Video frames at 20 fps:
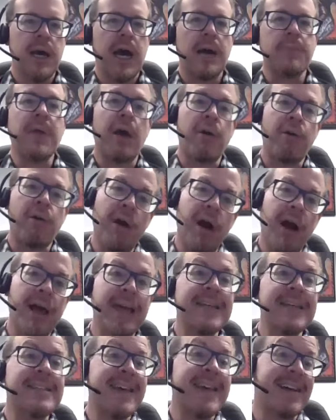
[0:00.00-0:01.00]
I'm not
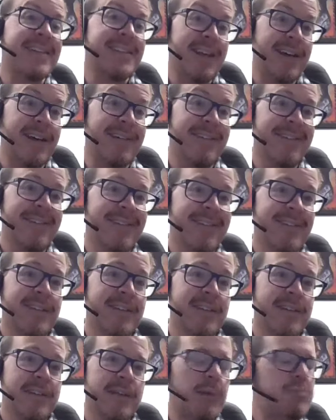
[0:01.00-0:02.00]
crying and texting.
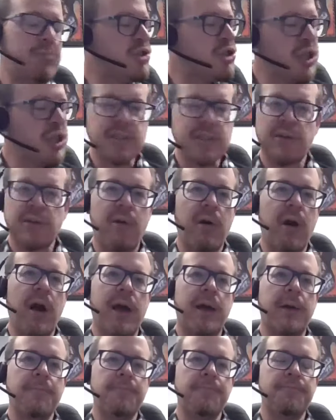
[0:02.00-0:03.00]
I'm just
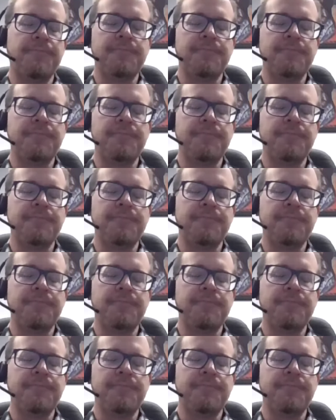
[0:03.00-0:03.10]
crying.